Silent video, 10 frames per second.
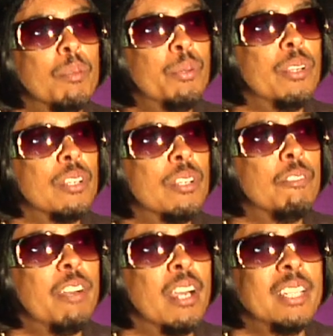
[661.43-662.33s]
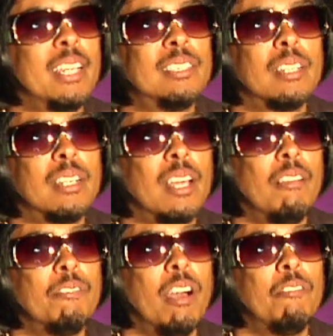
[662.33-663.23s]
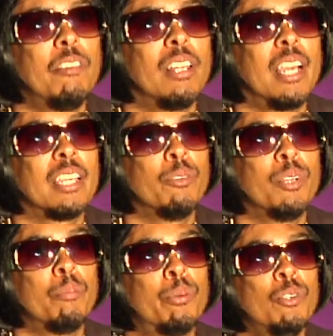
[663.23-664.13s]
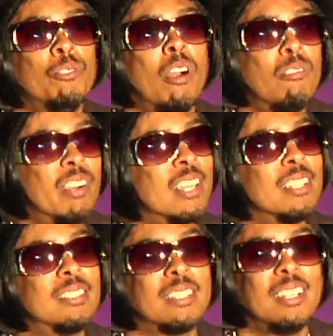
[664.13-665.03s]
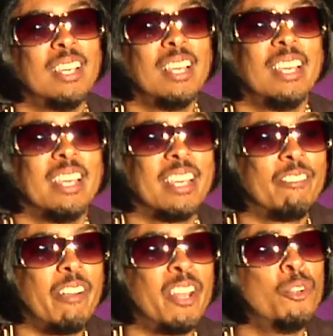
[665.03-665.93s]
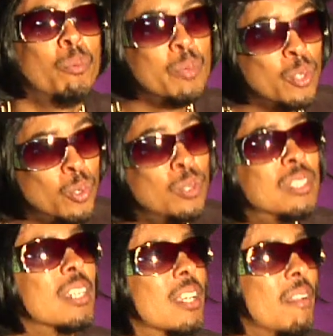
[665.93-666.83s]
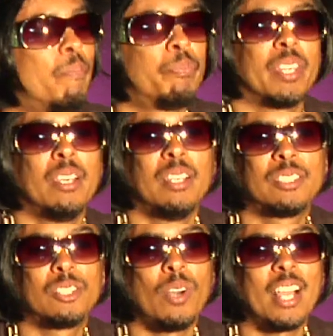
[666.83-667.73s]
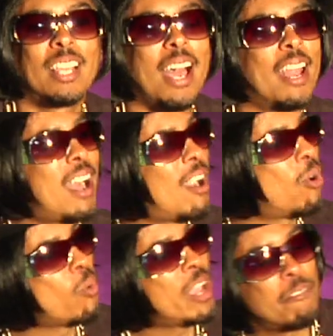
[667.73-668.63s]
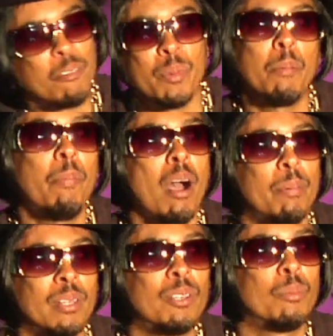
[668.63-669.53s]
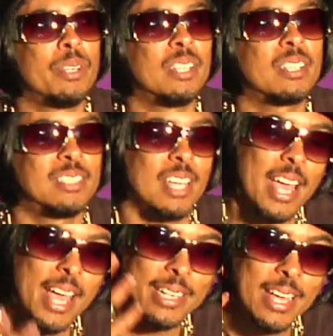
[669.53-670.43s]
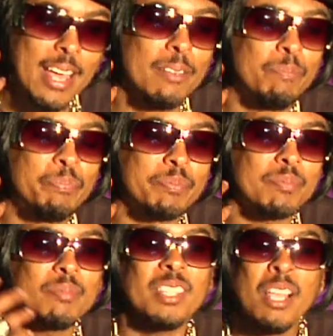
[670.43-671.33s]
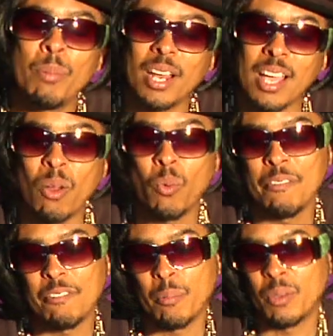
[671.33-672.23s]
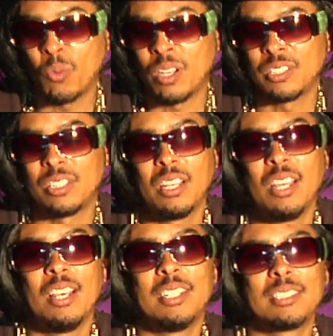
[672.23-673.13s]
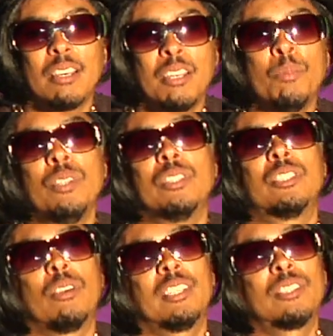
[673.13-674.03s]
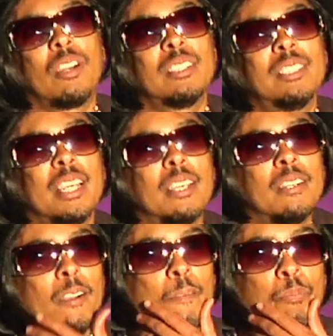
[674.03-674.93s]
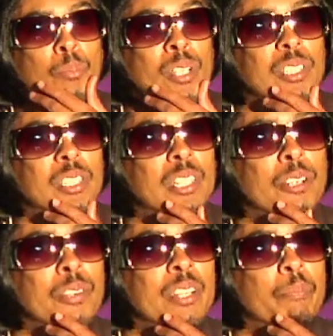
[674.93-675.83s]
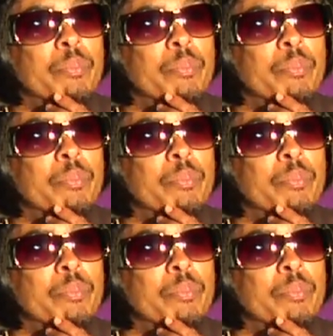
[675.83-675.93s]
to build a good foundation. And I felt like it would improve our records if I knew music. So I got away from hip hop a little bit, because I had that, but I got away from it and wanted to study music. So I started taking music theory